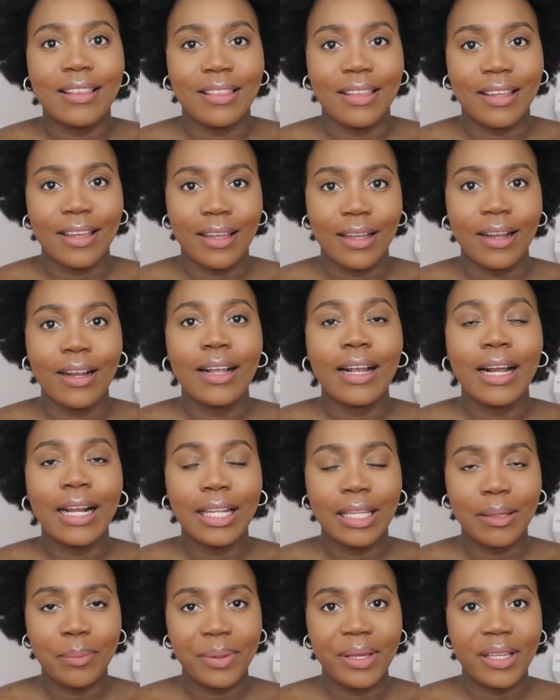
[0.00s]
the
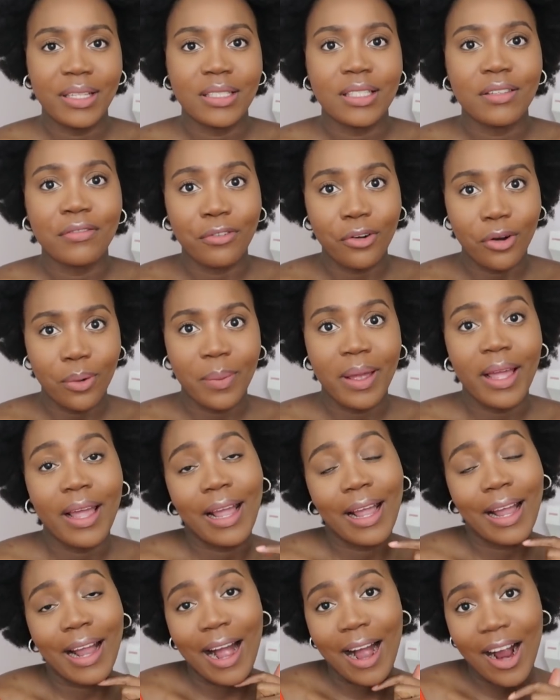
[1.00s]
clip-ins from
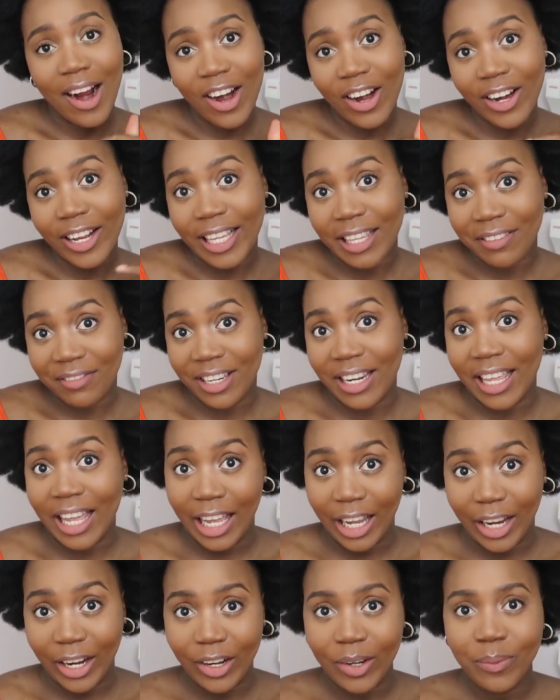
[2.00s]
her given
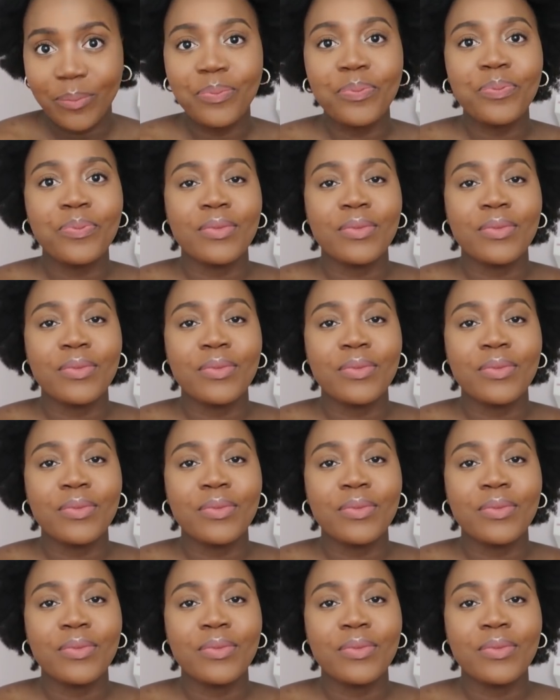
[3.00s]
hair